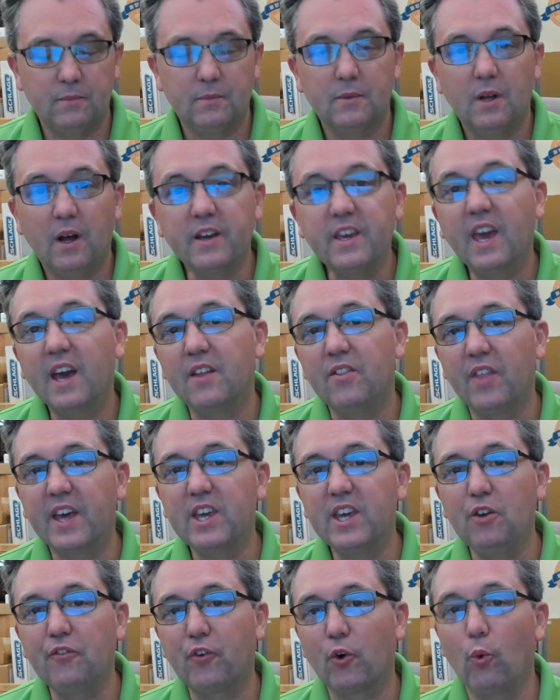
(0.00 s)
Again,
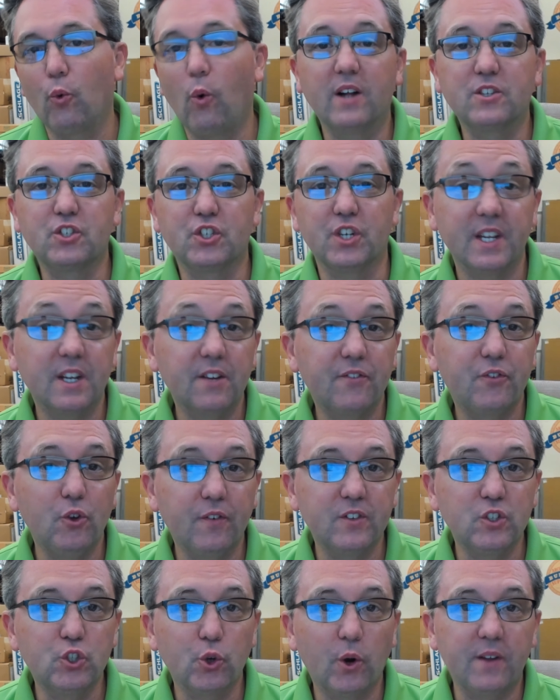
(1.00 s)
thank you for watching, and if
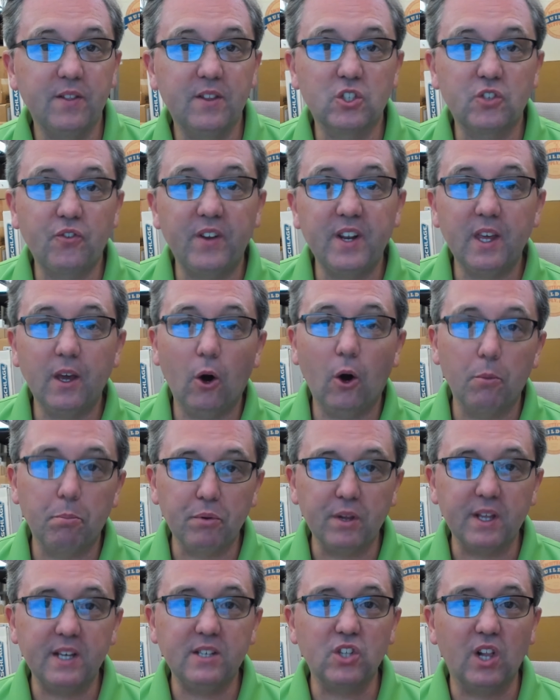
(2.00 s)
you've enjoyed this video,
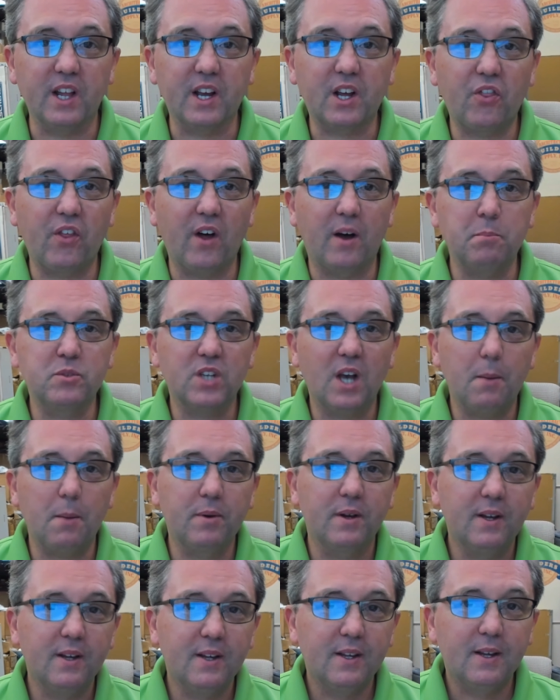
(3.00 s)
please click thumbs up,
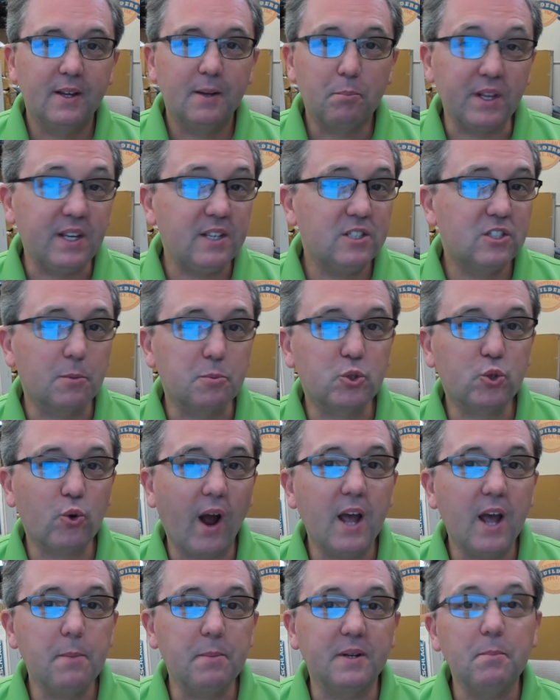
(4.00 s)
please
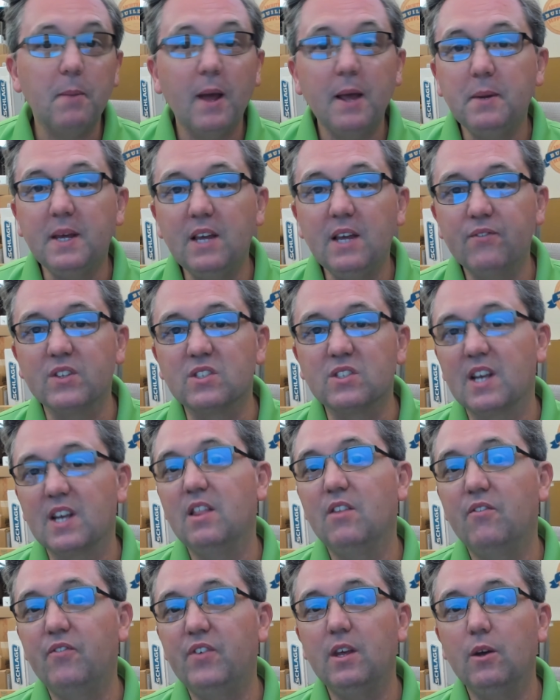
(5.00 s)
subscribe, and maybe even send
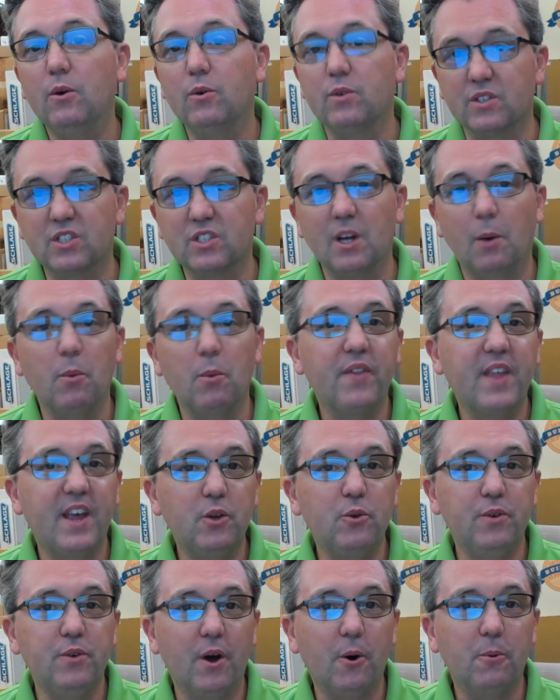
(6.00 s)
the video to someone that
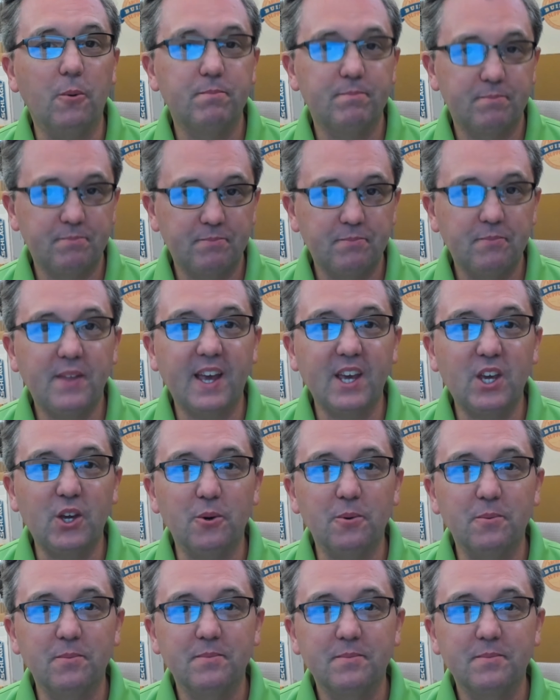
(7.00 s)
you know. Thank you.